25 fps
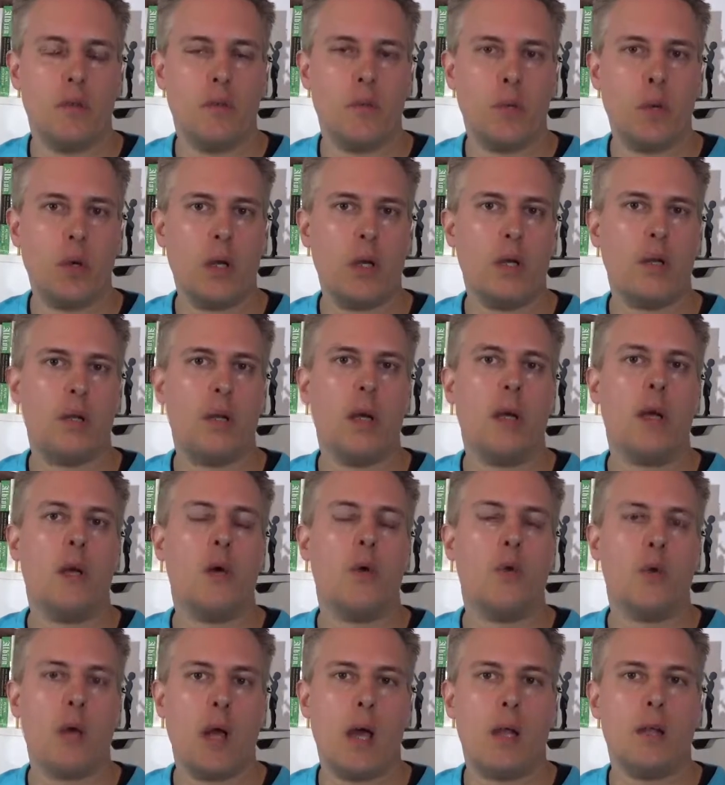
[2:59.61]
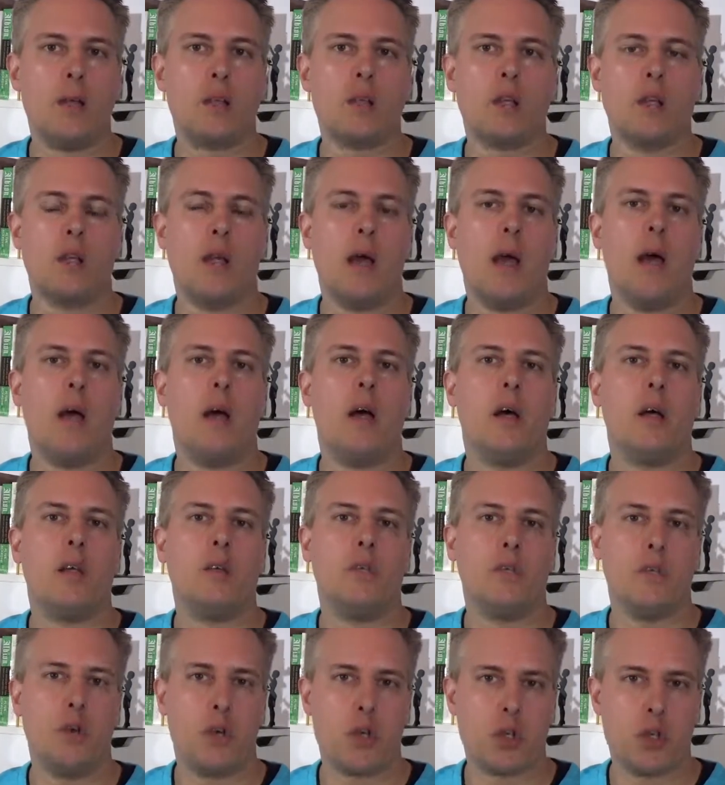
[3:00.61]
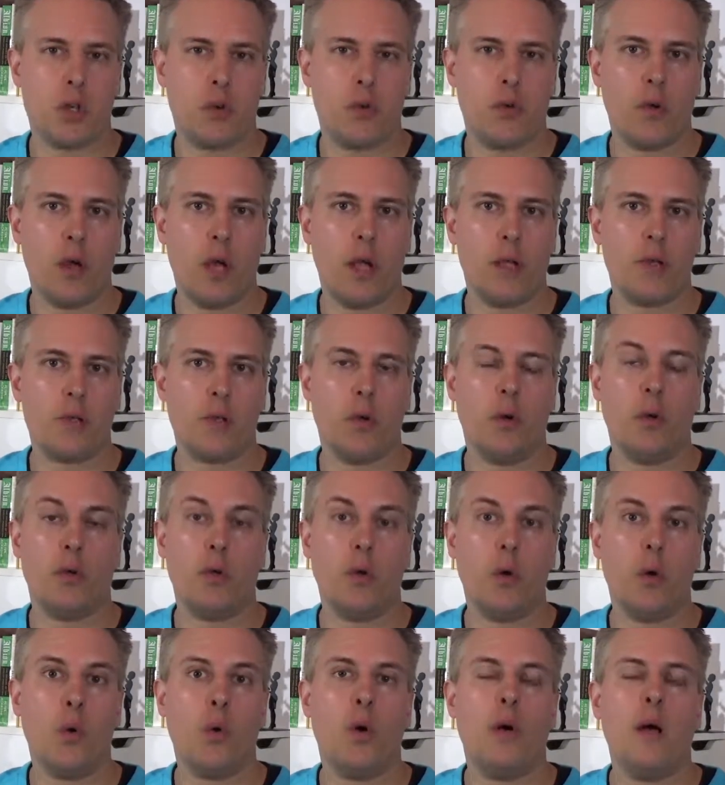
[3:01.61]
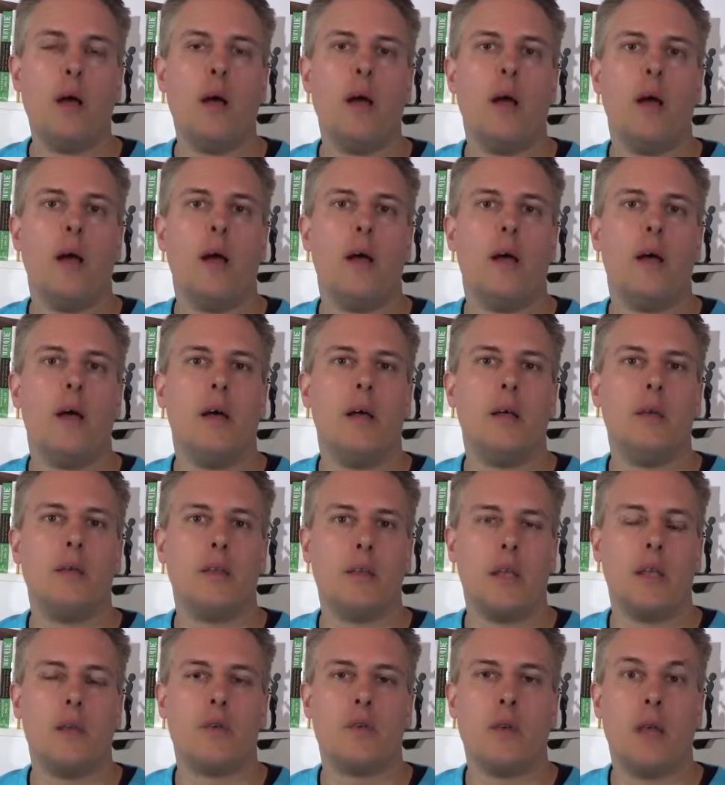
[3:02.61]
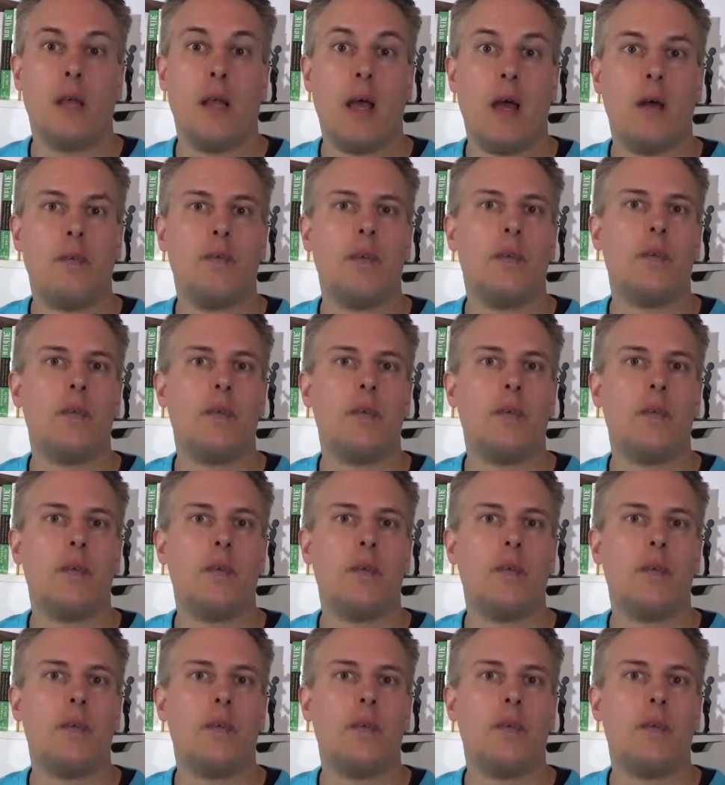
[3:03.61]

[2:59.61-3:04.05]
with reality and virtual reality, although uh, it didn't really have the